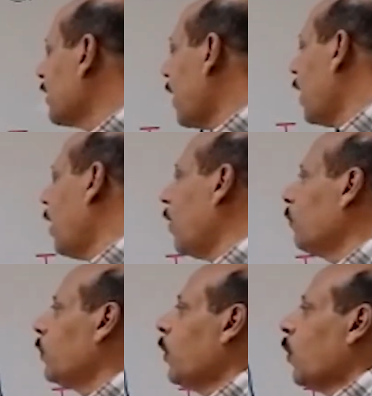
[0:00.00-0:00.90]

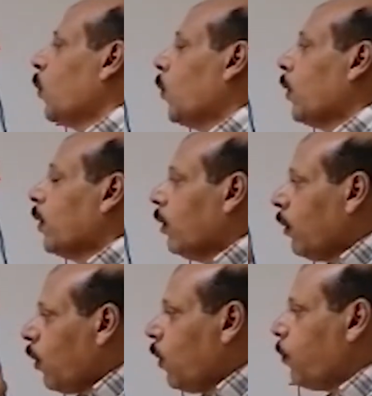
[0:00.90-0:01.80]
around
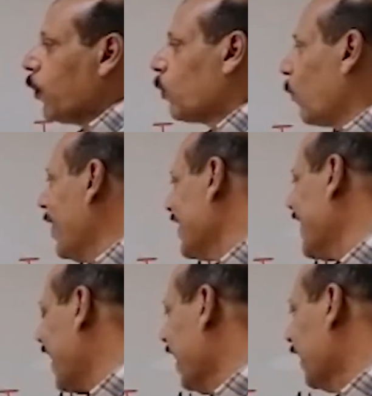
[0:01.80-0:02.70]
0.1
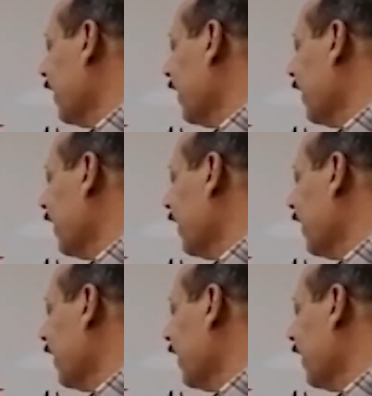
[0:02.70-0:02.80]
second.